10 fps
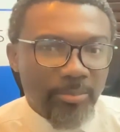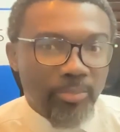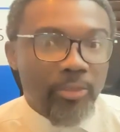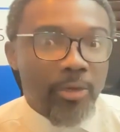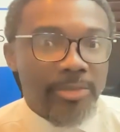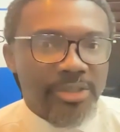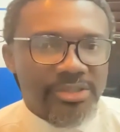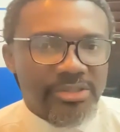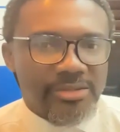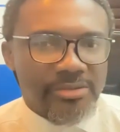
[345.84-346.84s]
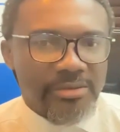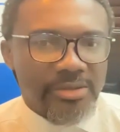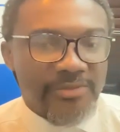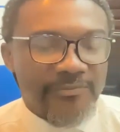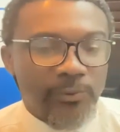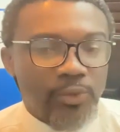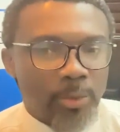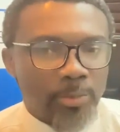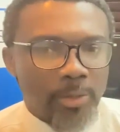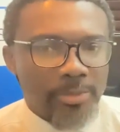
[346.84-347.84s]
promise, this
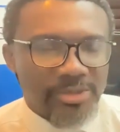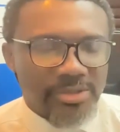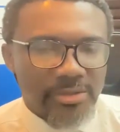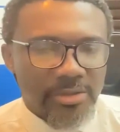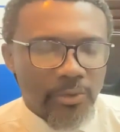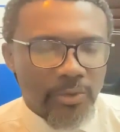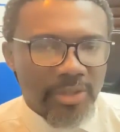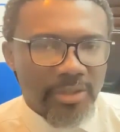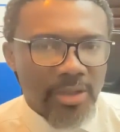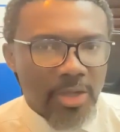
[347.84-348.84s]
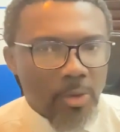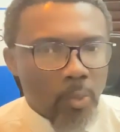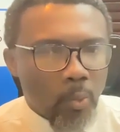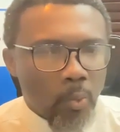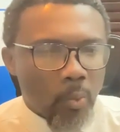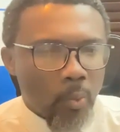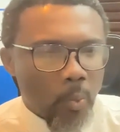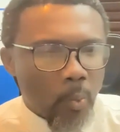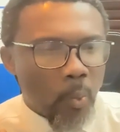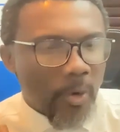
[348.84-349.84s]
future promise, okay?
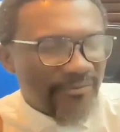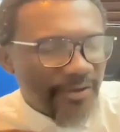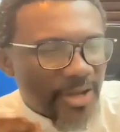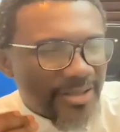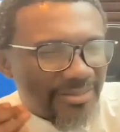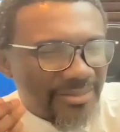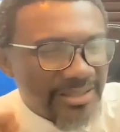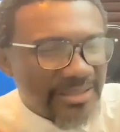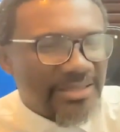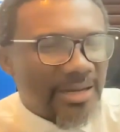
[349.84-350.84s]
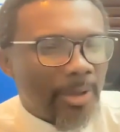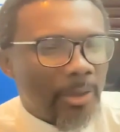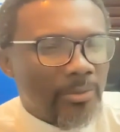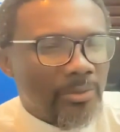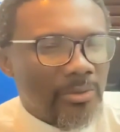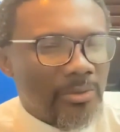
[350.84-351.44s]
Whatever you're thinking about